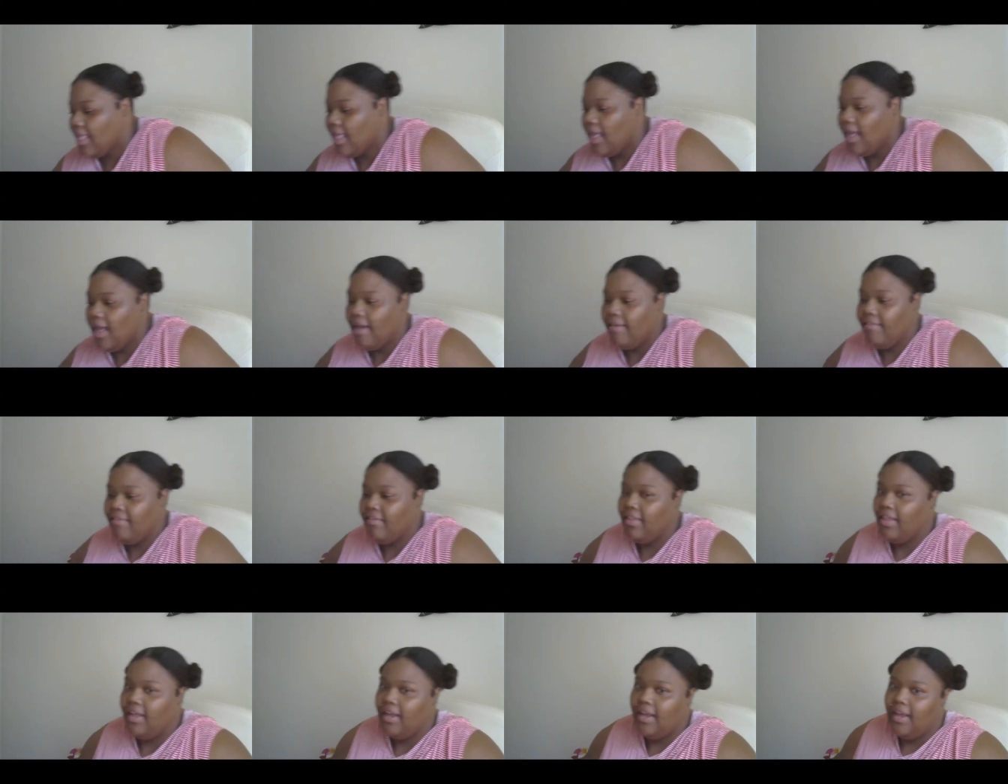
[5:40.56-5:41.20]
I
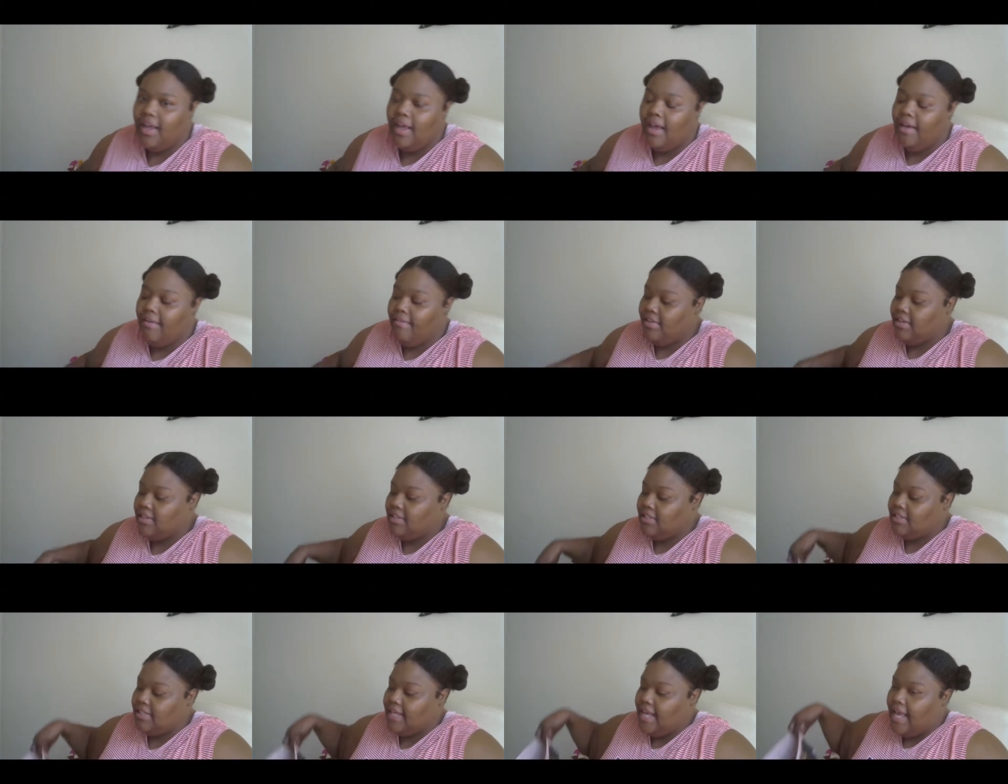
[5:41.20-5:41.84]
feel like I haven't
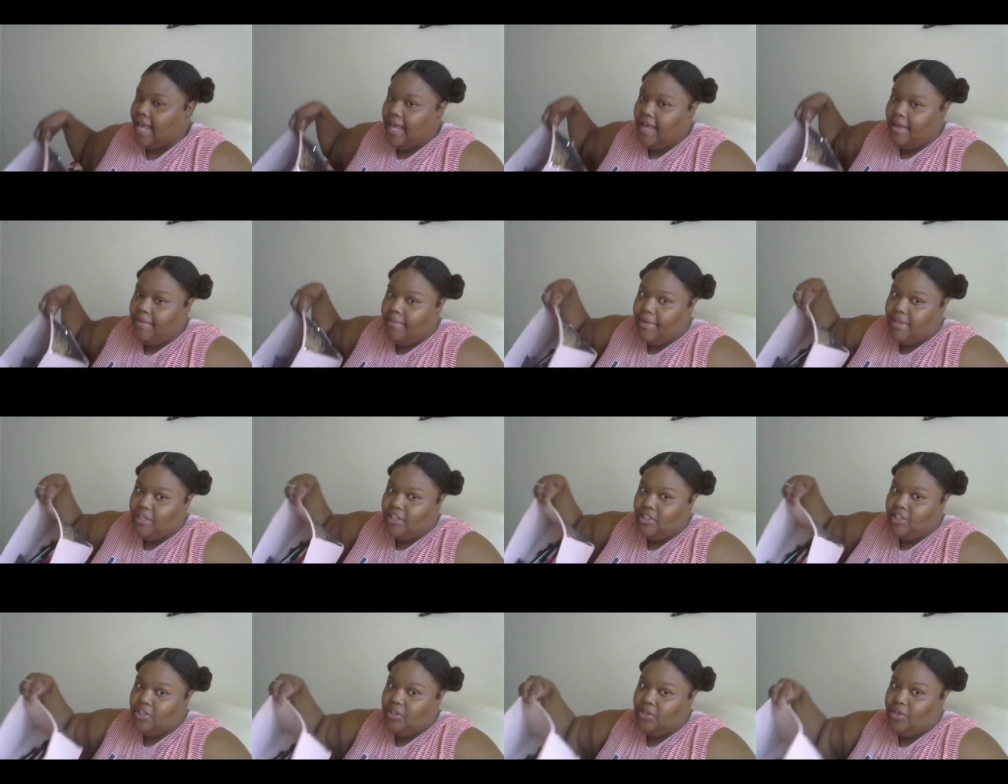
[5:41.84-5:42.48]
sat in my
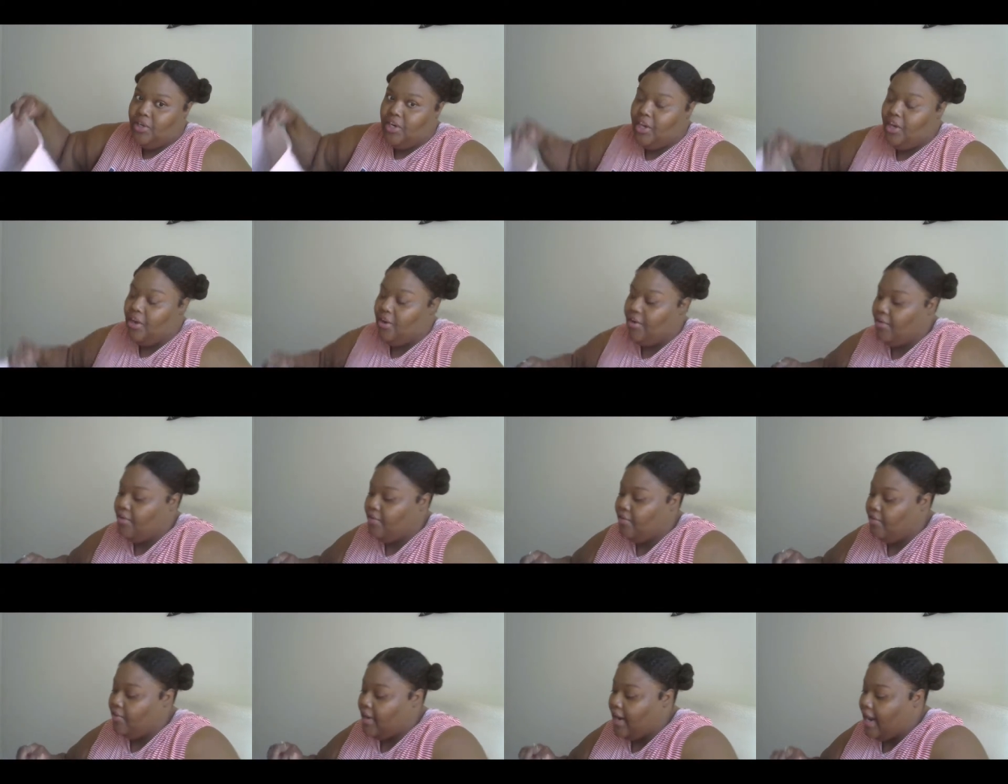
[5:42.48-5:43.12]
studio
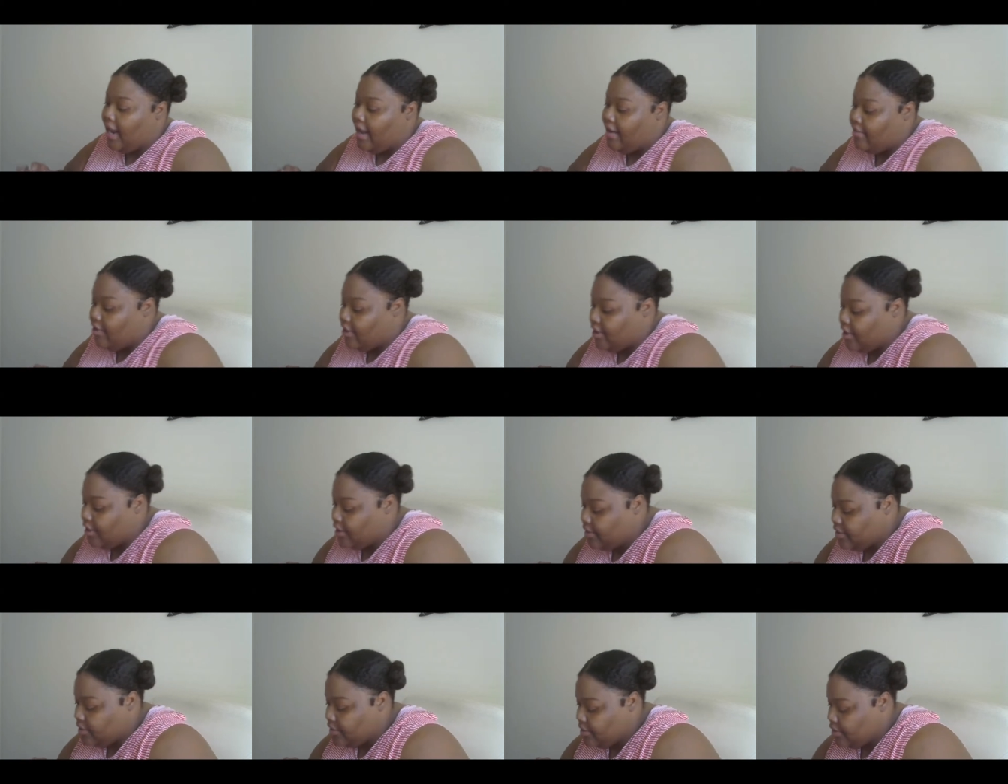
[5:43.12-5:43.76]

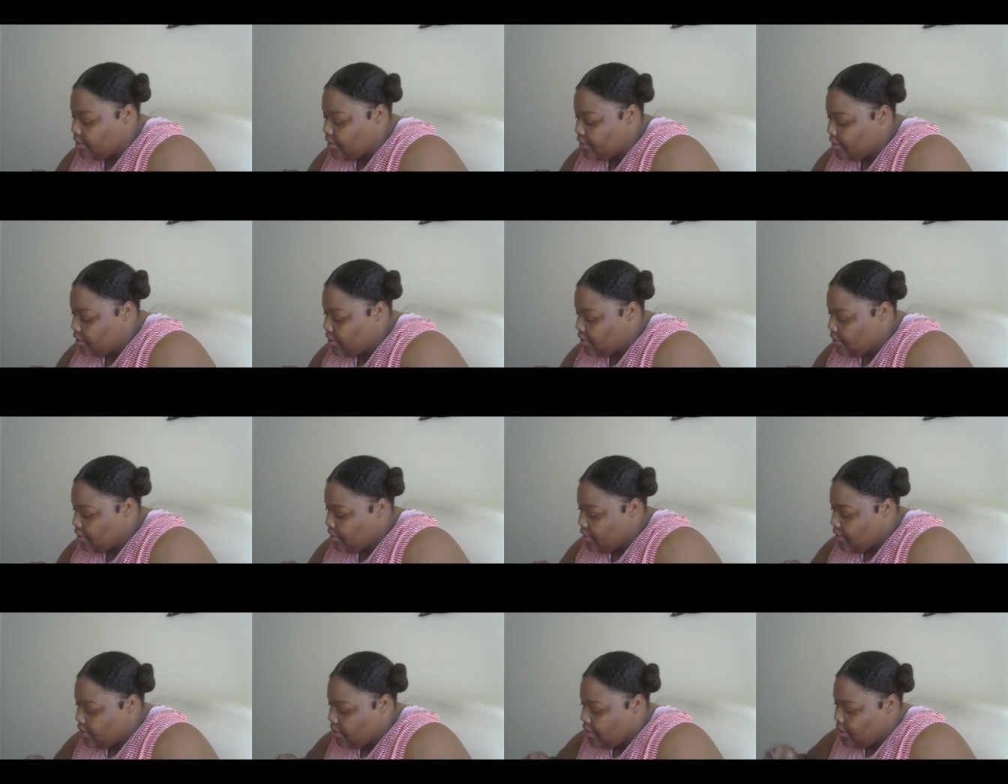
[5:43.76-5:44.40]
forever,
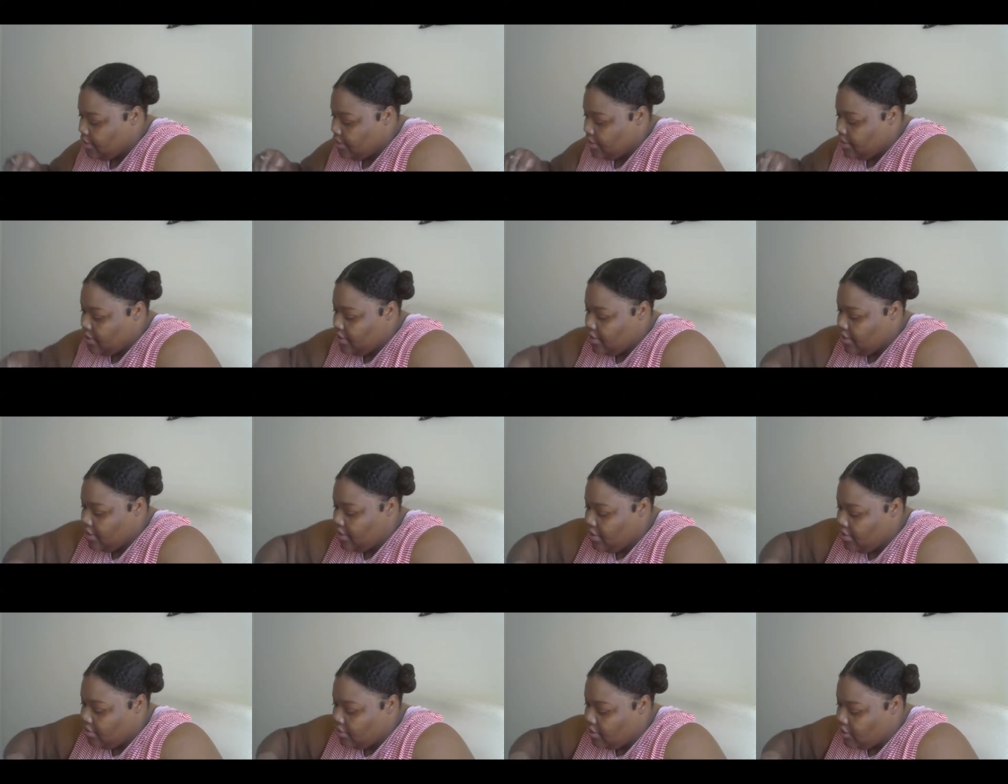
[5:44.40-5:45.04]

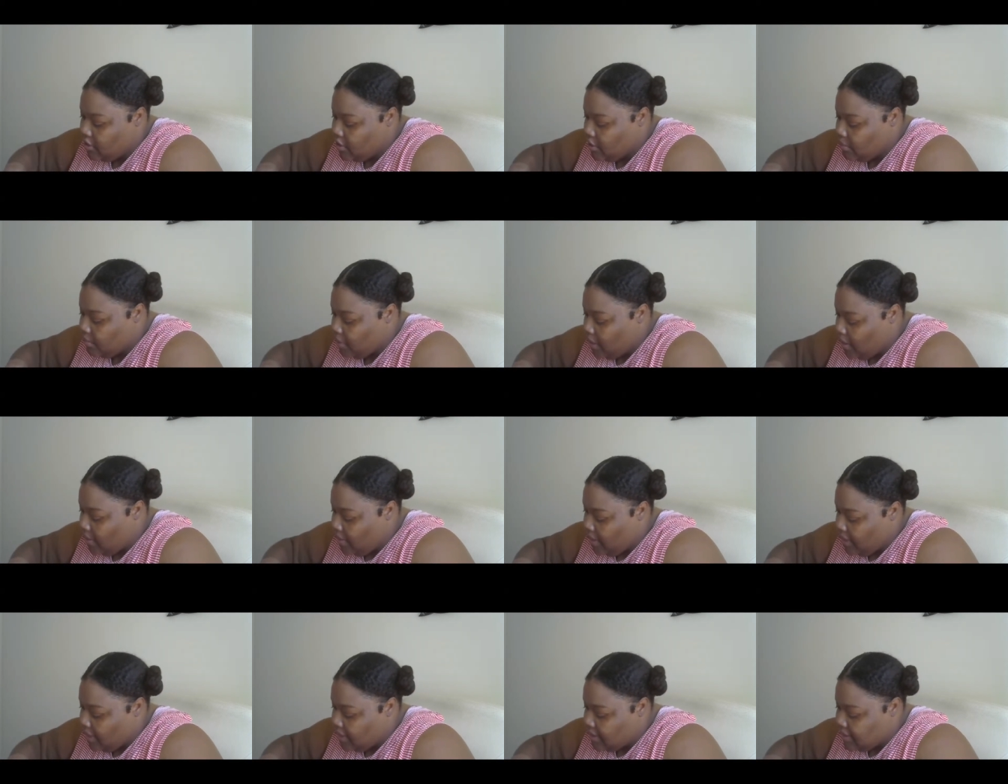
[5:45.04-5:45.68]
which is
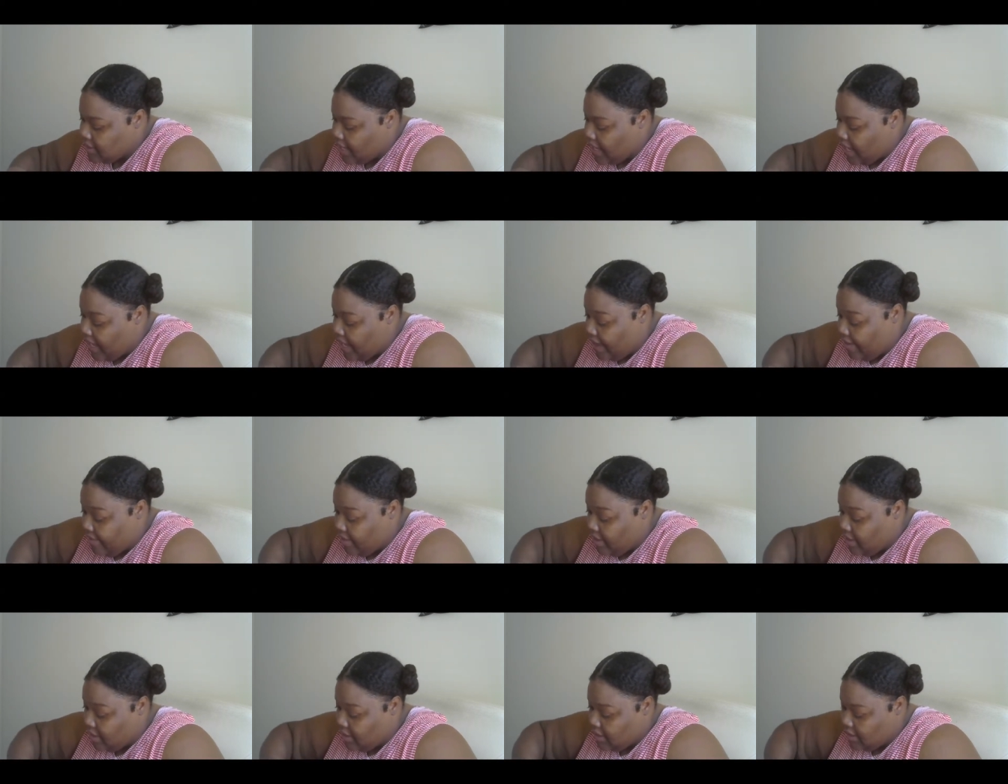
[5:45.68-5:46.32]
probably because I
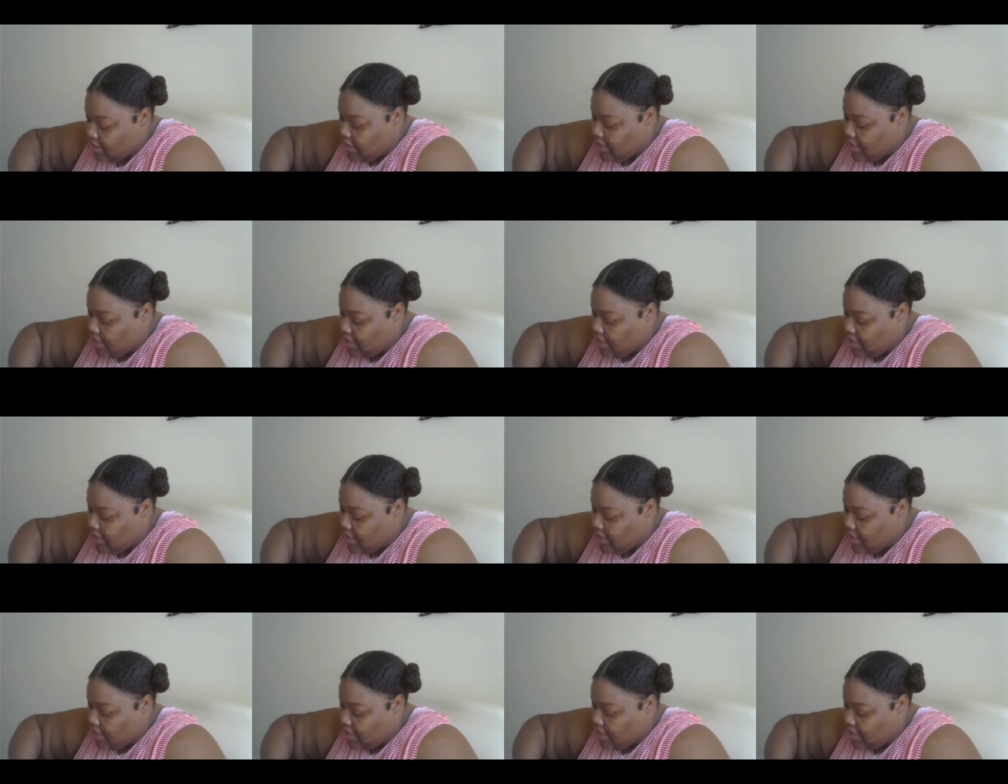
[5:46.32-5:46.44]
haven't.